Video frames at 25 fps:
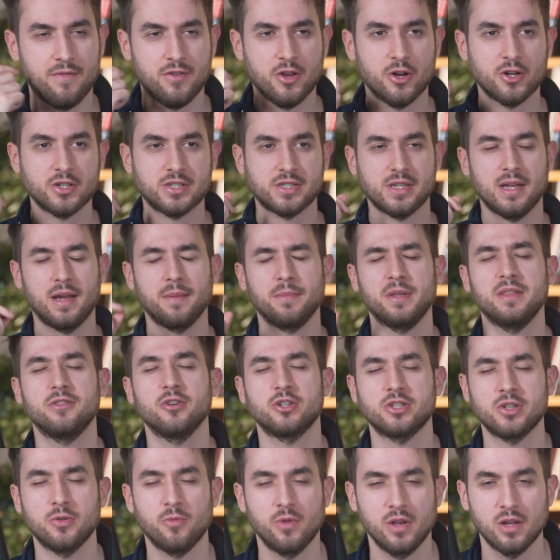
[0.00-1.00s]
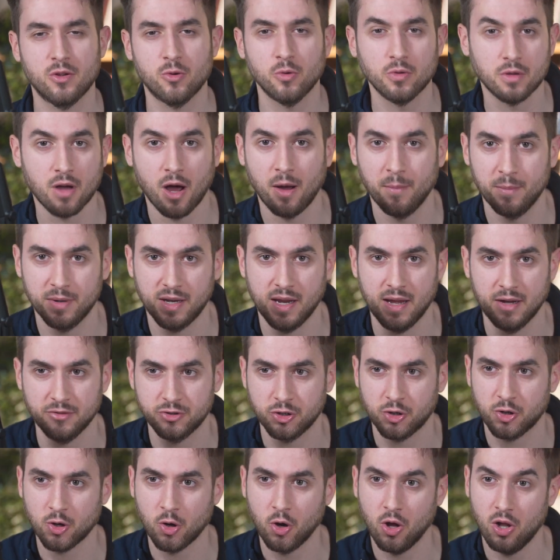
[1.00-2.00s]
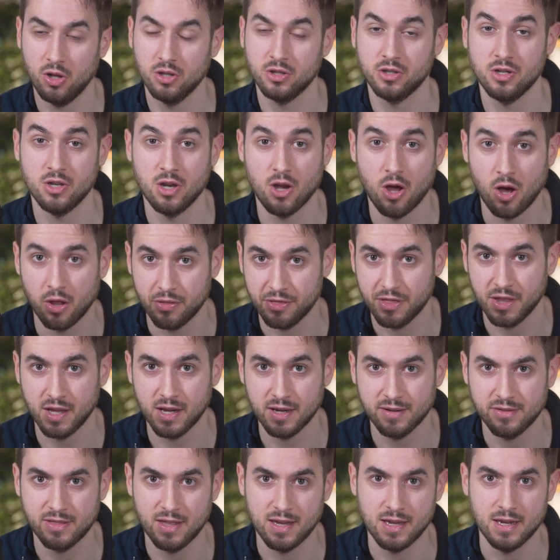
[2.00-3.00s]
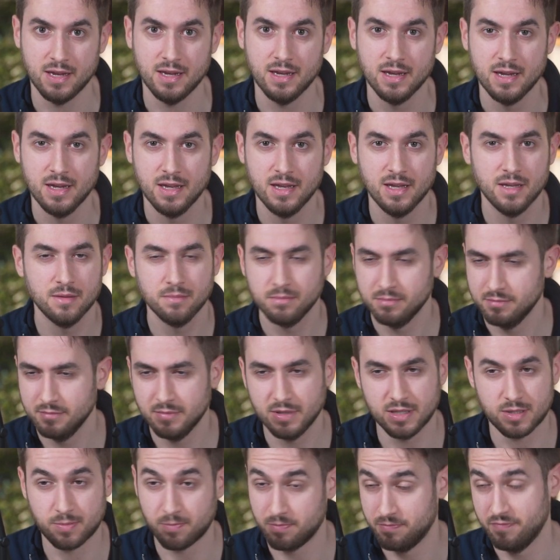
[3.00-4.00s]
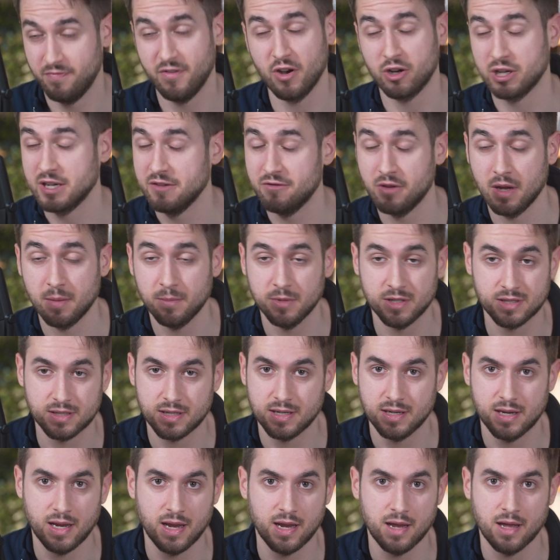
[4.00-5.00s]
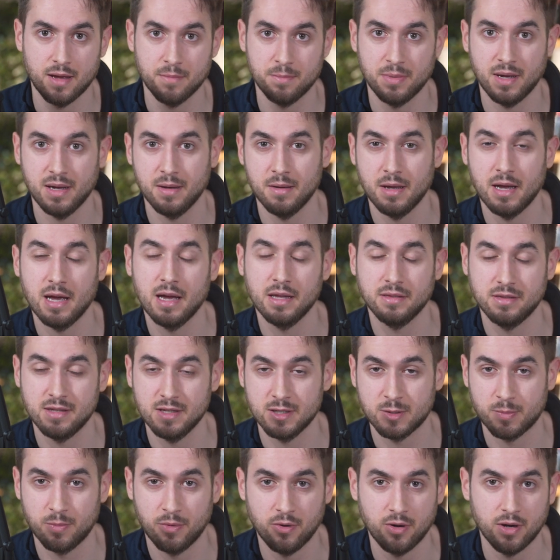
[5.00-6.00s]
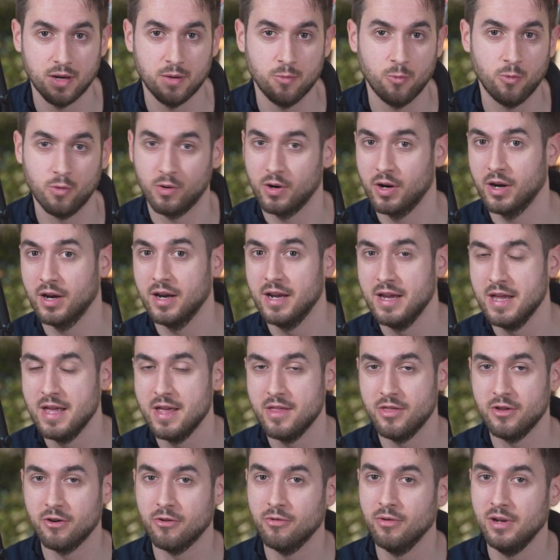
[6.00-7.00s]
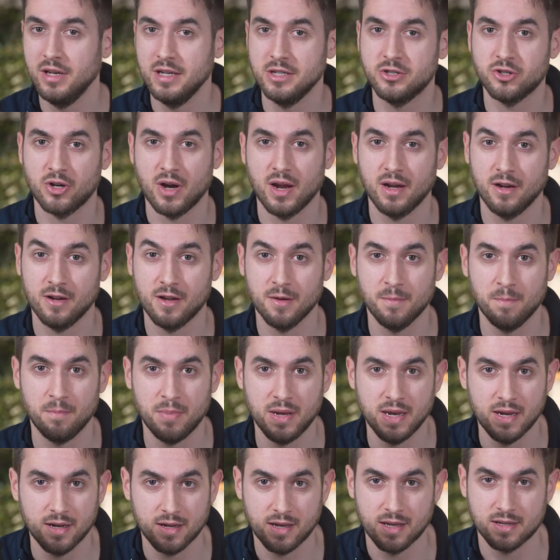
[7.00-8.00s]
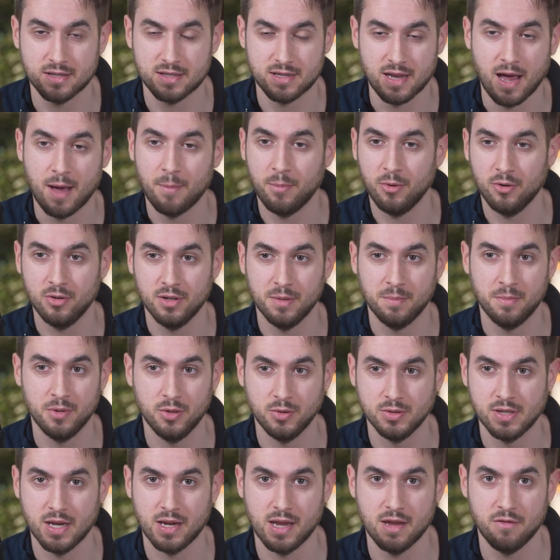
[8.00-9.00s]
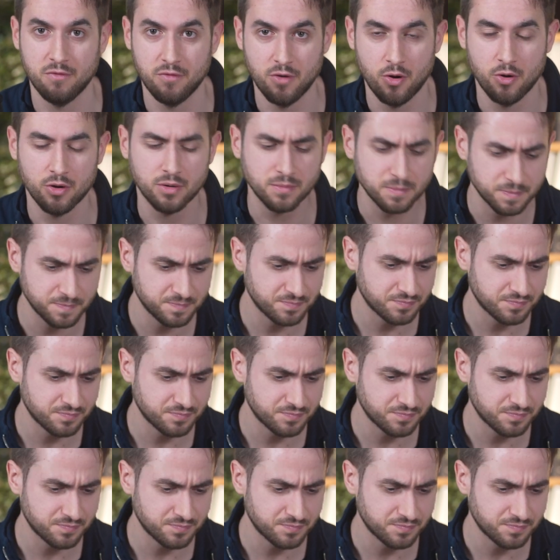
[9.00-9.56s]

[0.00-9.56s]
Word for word: if you're, I mean, there's a really cool company out there called Nothing. They, it's very famous today about, at this point, where they're really trying to compete against Apple in building a phone.